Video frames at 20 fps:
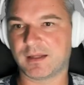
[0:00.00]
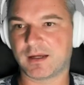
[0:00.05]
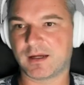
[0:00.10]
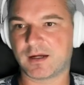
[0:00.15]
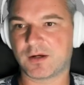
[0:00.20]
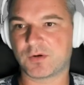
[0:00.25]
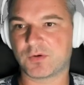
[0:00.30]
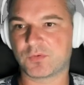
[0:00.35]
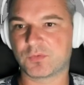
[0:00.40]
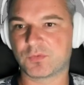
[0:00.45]

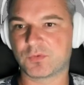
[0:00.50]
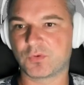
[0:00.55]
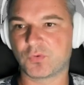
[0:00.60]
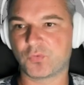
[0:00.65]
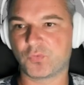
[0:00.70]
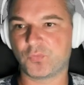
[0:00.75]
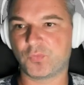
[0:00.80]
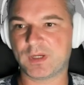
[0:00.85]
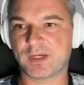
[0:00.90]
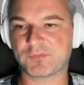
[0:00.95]
Now
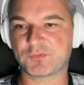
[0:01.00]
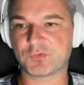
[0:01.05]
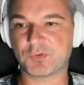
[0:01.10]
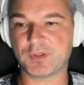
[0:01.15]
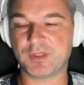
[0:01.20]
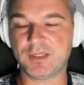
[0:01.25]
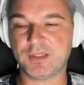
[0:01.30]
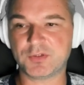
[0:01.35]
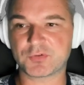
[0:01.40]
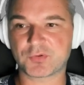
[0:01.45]
we have
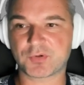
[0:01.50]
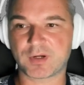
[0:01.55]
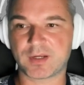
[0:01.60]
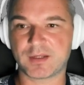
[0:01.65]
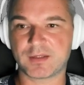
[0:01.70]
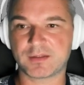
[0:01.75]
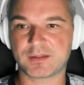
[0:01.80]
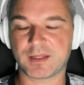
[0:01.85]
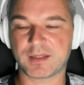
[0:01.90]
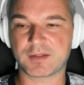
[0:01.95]
to
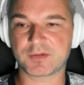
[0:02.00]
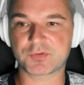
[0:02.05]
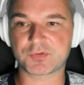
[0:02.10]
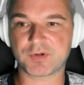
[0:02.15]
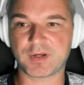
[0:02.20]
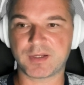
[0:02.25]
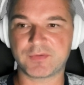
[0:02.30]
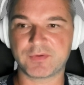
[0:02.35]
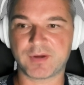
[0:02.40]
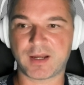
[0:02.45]
iterate
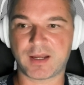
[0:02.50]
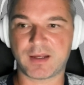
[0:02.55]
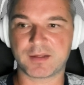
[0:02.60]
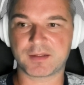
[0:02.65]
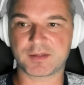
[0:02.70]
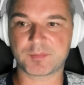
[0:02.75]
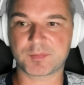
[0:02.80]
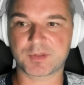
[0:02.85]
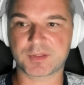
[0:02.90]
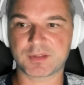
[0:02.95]
and create the
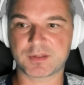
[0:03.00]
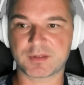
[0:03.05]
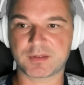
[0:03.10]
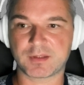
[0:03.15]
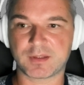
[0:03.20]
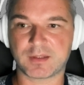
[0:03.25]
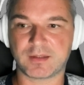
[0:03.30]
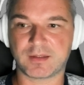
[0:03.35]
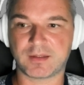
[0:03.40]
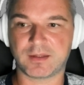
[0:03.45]
items
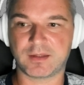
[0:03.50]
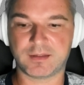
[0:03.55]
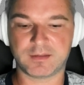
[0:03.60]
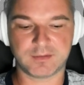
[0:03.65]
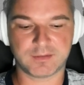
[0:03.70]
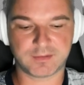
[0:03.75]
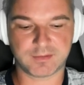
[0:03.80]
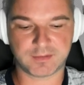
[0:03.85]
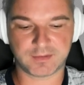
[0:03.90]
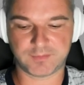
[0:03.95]

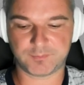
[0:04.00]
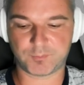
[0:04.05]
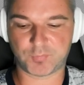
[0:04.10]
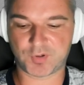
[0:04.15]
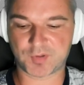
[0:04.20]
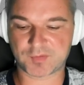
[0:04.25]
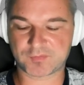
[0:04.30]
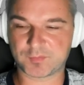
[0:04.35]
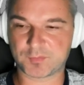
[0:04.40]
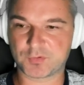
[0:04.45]
and
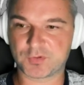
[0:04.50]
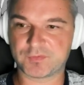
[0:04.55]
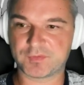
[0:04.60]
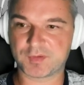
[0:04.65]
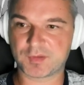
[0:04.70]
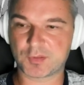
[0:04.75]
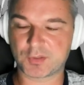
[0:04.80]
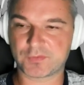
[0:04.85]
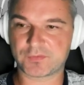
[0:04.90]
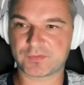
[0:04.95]
post them
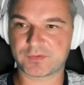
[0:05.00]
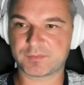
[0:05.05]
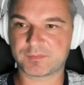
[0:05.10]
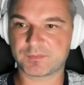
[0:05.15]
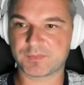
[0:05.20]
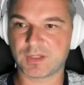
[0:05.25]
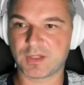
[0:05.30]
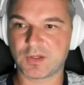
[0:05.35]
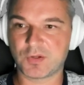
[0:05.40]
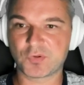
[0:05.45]
to the
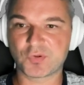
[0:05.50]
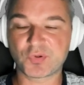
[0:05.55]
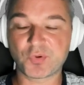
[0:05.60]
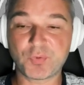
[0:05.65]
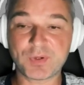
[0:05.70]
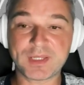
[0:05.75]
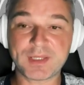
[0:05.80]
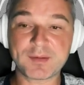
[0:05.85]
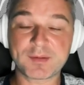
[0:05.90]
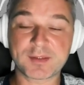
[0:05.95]
server.
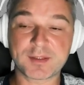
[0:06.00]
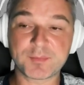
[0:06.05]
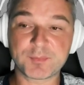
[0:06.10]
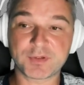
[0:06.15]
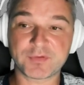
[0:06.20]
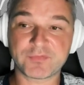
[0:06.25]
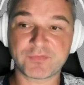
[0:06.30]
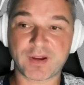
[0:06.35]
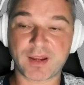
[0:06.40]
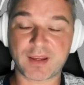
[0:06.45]
So we can
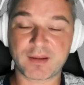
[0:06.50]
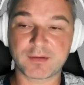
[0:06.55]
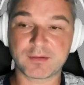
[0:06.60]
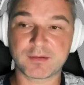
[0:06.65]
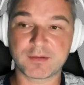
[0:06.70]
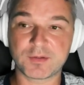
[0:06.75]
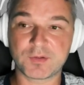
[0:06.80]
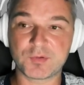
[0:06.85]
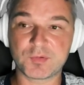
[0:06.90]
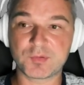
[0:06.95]
simplify
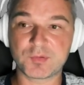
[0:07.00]
it